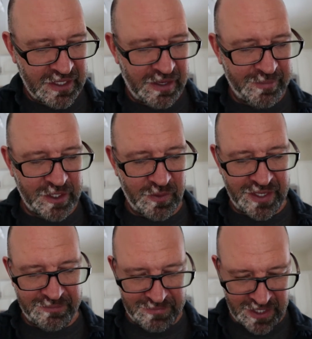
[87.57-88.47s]
I'm gonna go
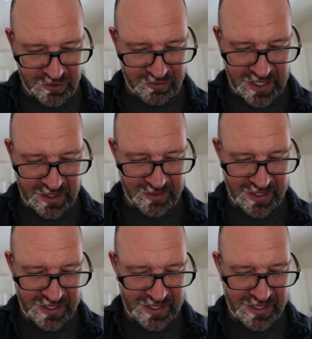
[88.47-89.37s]
ahead and measure out
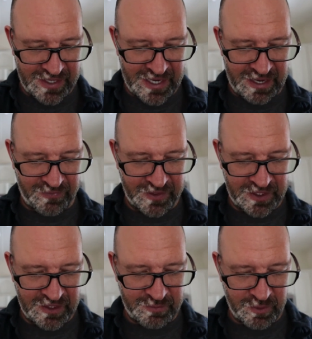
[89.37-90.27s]
half a
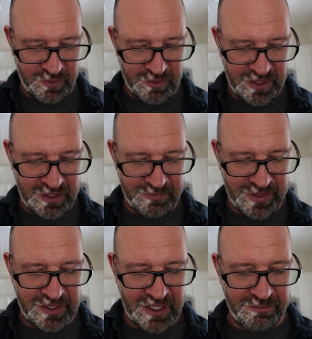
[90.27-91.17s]
teaspoon into
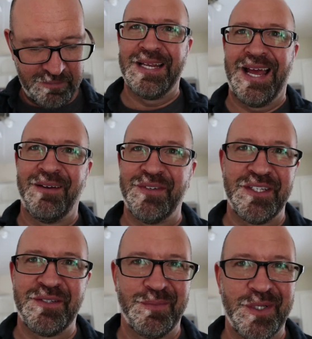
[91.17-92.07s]
my cup. Now half a
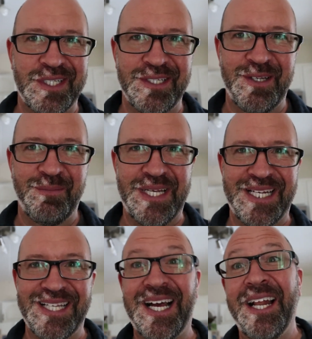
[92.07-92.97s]
teaspoon doesn't seem
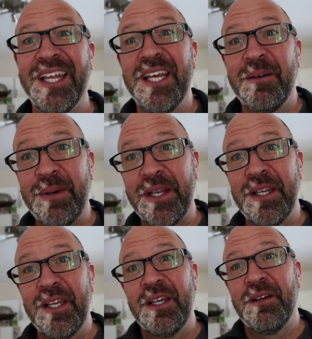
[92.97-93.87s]
like a lot,
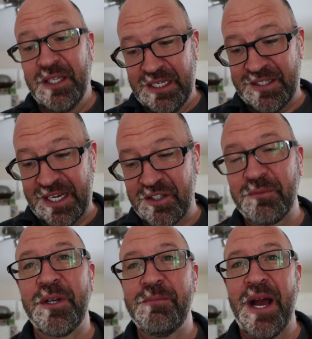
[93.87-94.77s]
but it's actually
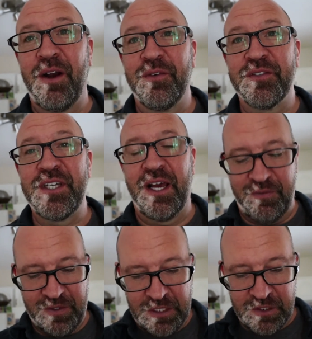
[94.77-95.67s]
pretty powerful
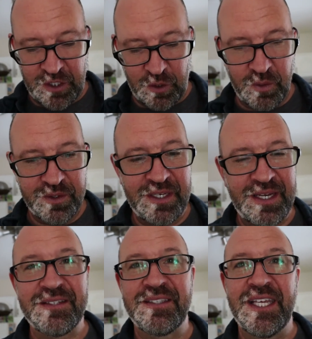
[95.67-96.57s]
stuff. So the
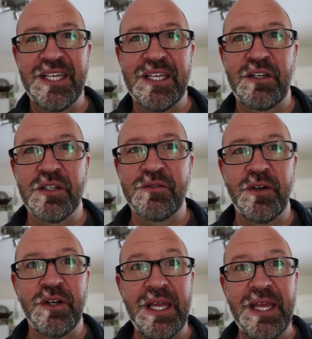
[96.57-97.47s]
next thing, it calls
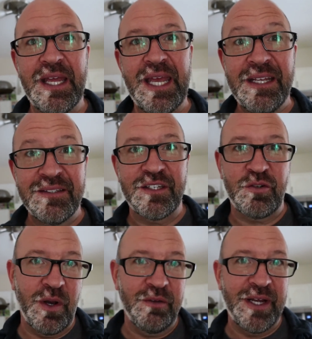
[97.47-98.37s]
for 8 to
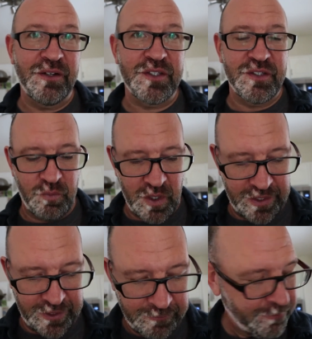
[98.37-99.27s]
12 ounces of water.